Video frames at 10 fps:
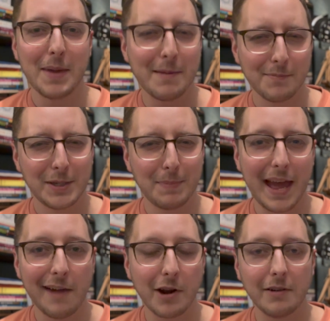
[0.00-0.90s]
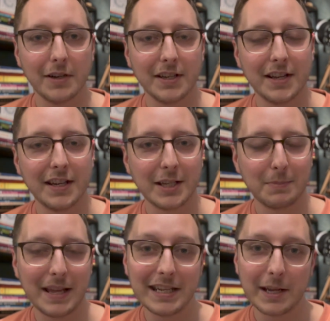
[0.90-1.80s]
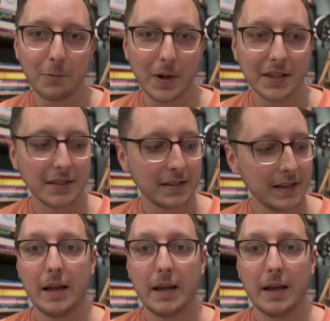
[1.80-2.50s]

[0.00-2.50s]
bit sparer and, and explained it once.